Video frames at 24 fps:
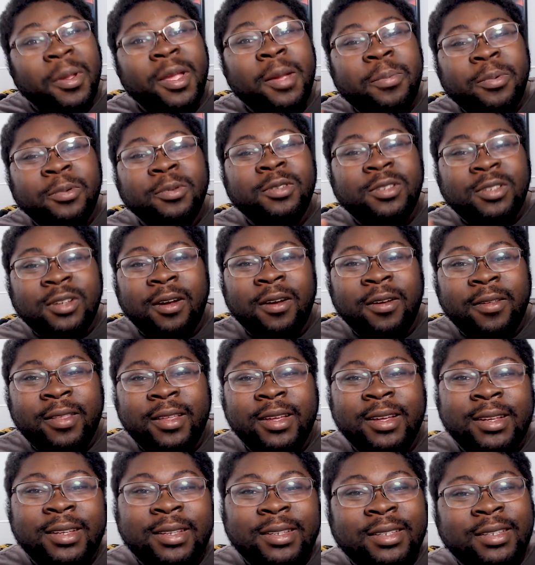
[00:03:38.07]
people saw
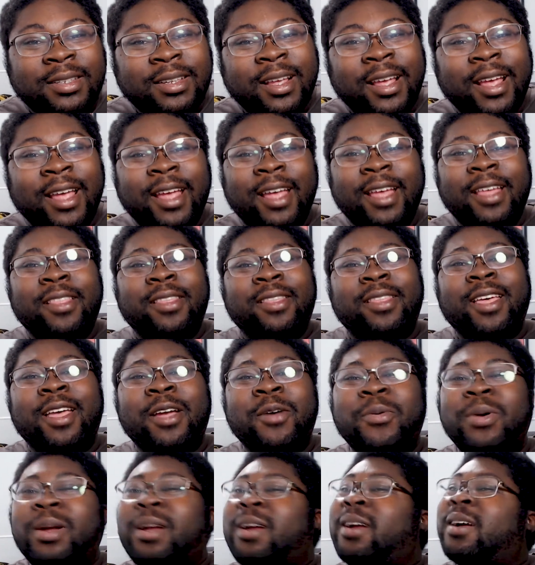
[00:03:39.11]
this and they
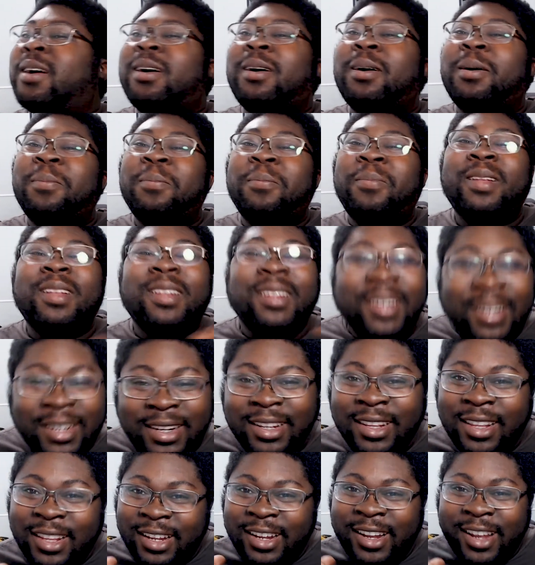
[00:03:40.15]
went
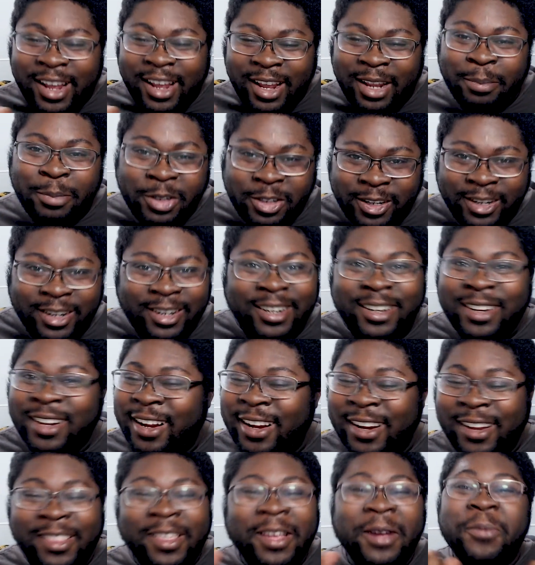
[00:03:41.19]
completely
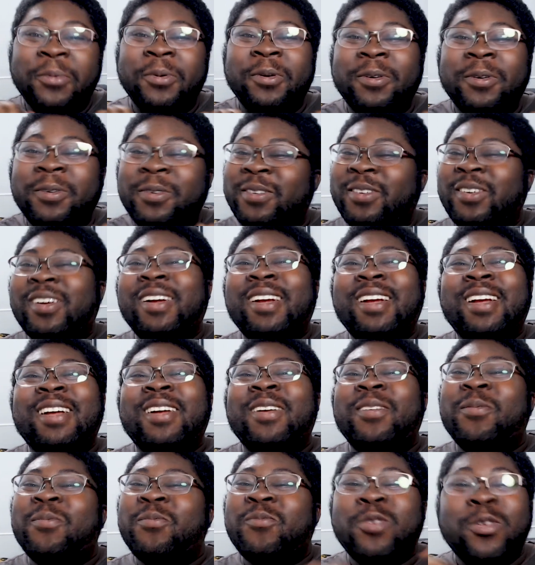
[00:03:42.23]
apeshit. They were
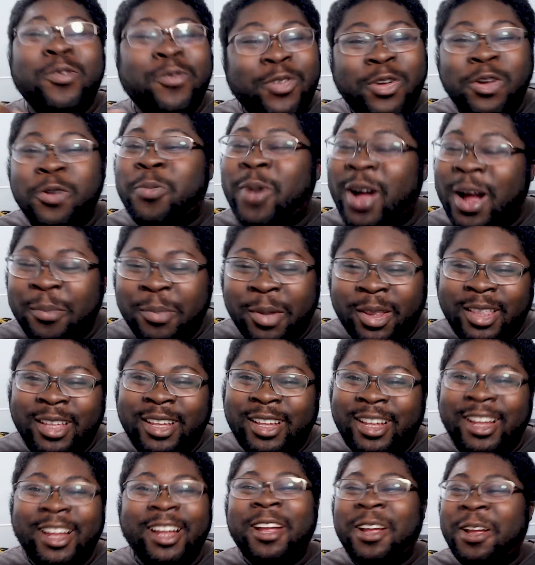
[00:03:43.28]
review bombing
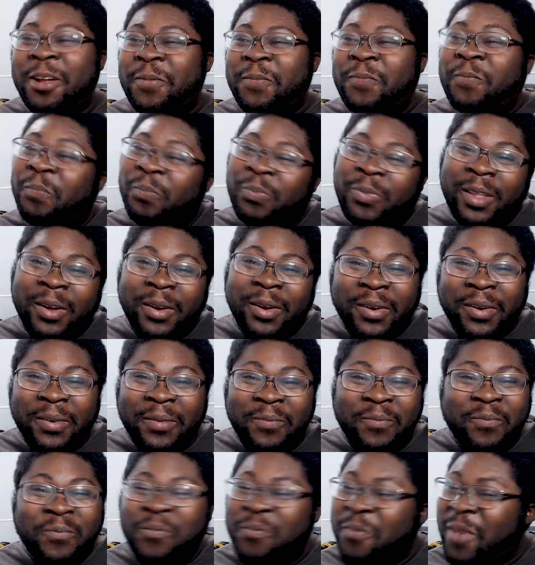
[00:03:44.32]
the game. They're
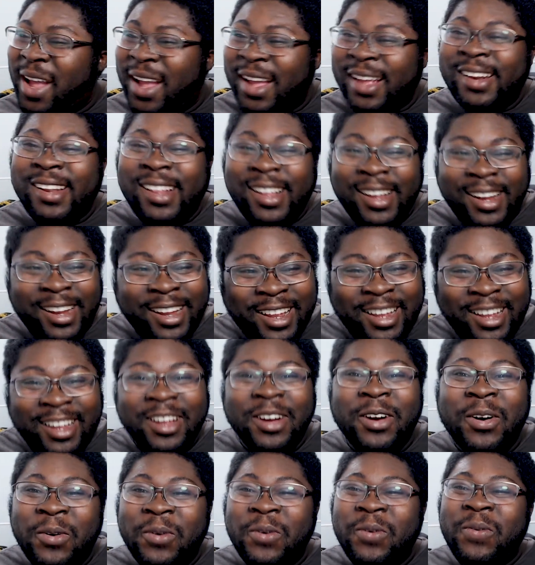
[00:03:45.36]
mad
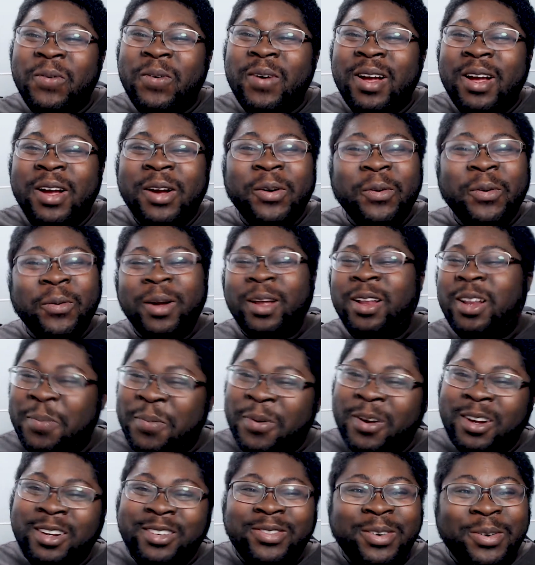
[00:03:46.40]
yo, Randy
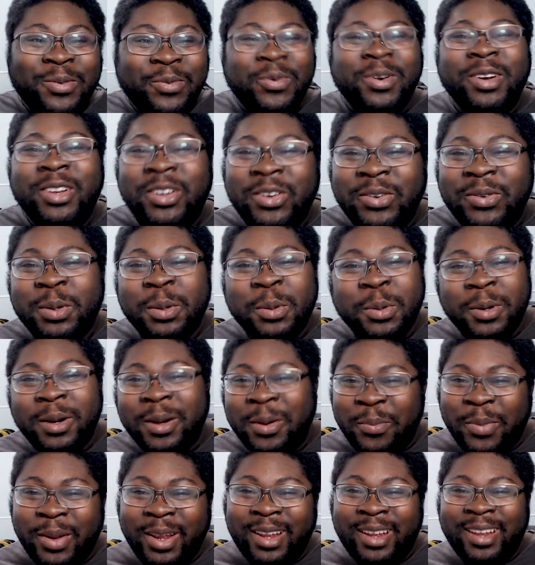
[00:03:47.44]
Pitchford, what are you
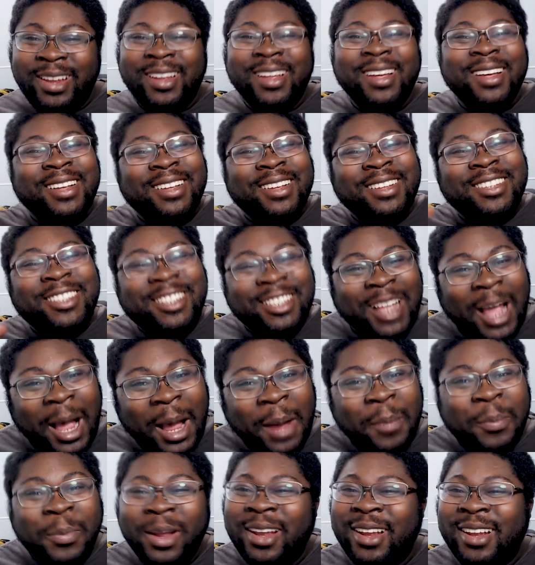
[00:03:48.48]
doing, B?
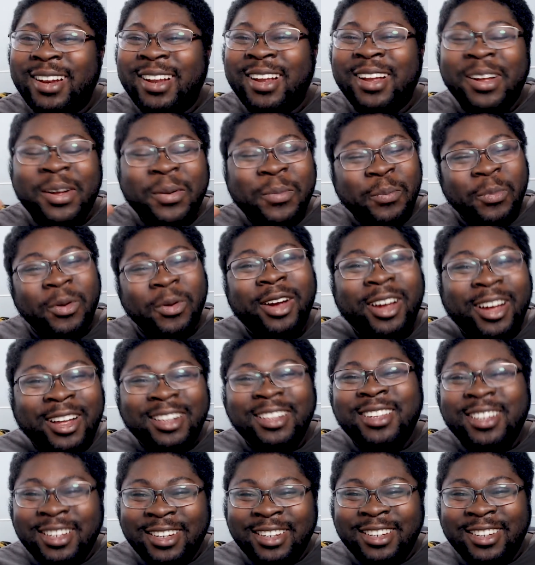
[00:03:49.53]
Stop it. Bring it
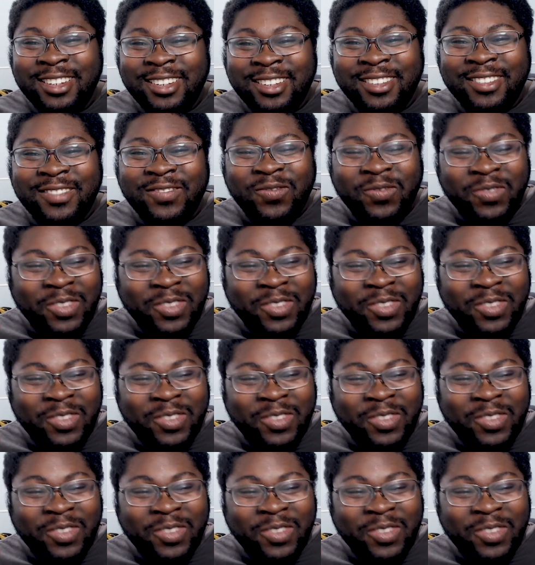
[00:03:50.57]
to,